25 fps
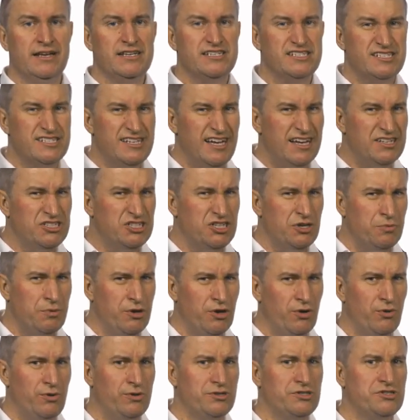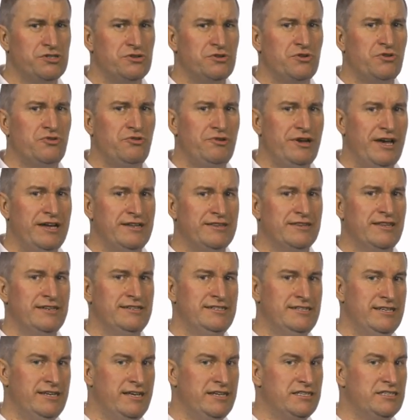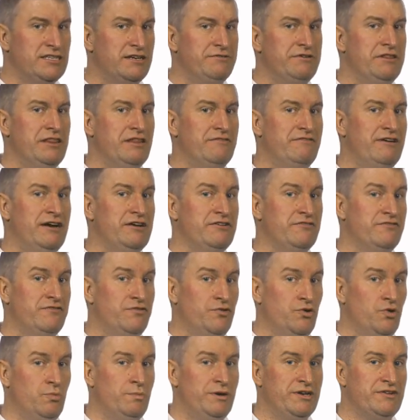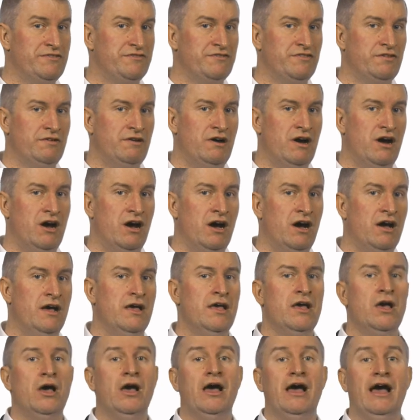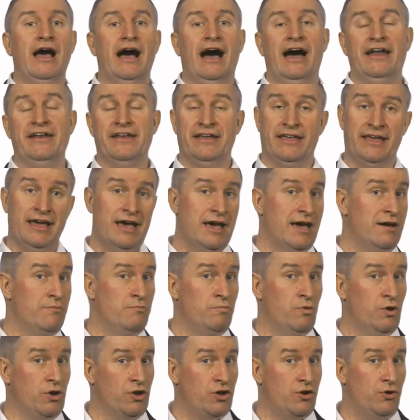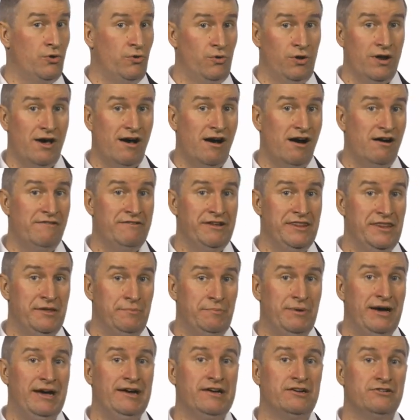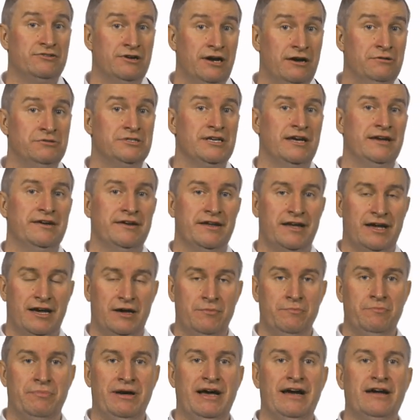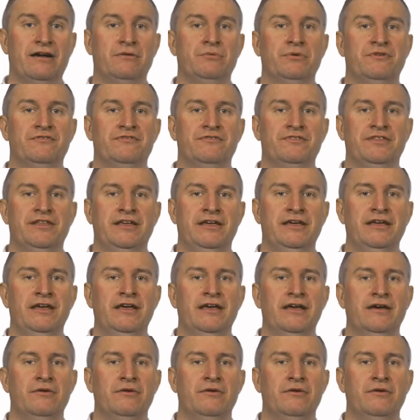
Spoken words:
StatJR will also create the data in the right format for R, and again we'll call R in the background and come back with the